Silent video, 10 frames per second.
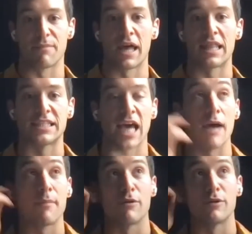By the
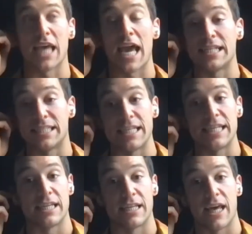time I was
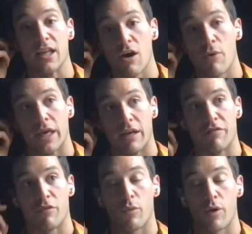18 and going in
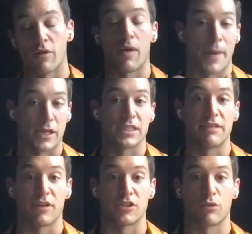for, or about to
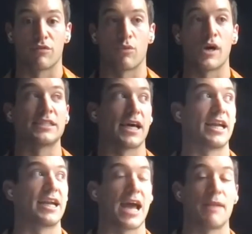leave on tour for West
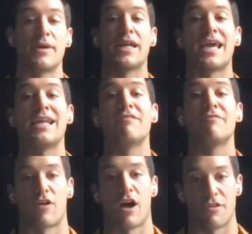Side and had been in
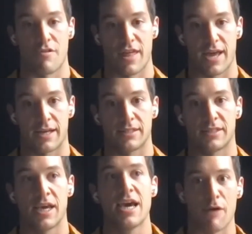for other
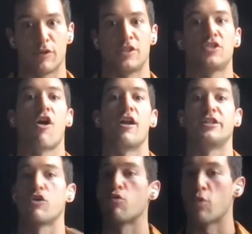things, I was starting
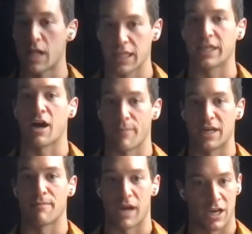to really come
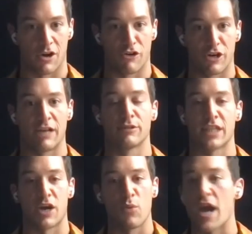into my own. And it was
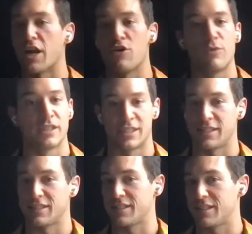like, wait, who is
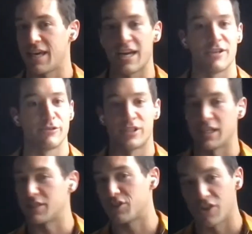this kid who's
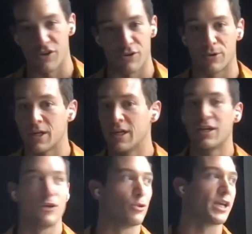6'2",
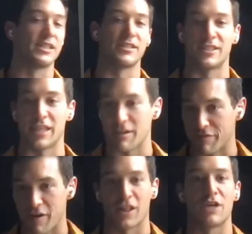who can sing
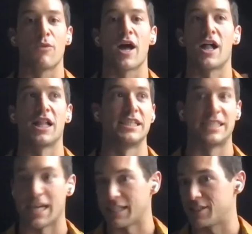fairly well and
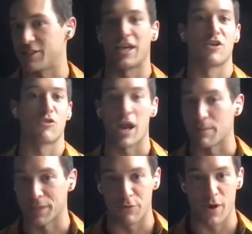dance
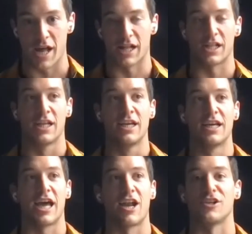incredibly well
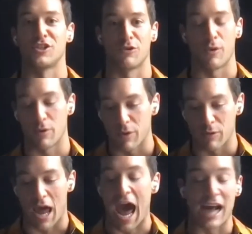and also
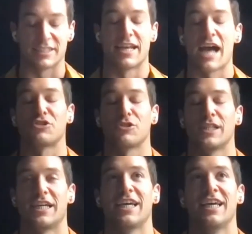act
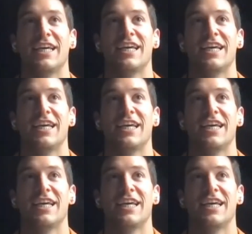naturally?